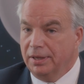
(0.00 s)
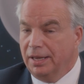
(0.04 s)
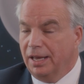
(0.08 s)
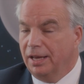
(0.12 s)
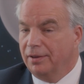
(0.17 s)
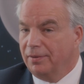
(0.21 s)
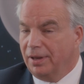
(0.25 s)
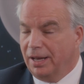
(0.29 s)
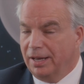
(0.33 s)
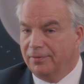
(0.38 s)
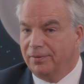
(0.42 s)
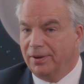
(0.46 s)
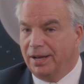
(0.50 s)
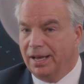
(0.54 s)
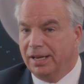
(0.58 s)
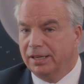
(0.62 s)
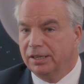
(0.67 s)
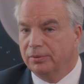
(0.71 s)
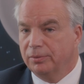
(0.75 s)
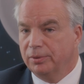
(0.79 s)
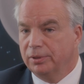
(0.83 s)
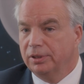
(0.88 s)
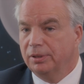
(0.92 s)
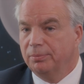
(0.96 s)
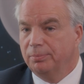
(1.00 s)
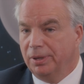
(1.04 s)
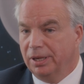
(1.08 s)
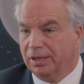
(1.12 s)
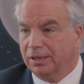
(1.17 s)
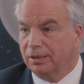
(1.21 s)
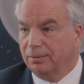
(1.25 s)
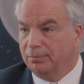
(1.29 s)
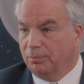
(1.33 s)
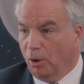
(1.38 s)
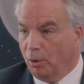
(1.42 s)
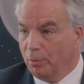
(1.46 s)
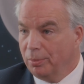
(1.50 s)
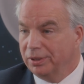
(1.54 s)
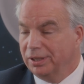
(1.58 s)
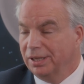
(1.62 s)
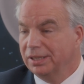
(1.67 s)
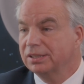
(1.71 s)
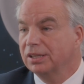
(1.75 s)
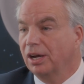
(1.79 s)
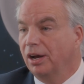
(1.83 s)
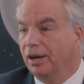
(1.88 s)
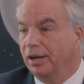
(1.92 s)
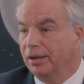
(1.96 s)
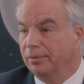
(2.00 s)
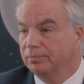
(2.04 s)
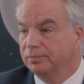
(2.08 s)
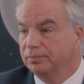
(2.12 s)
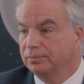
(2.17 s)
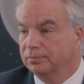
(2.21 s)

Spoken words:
Yeah, if I had to really pick a moment in time,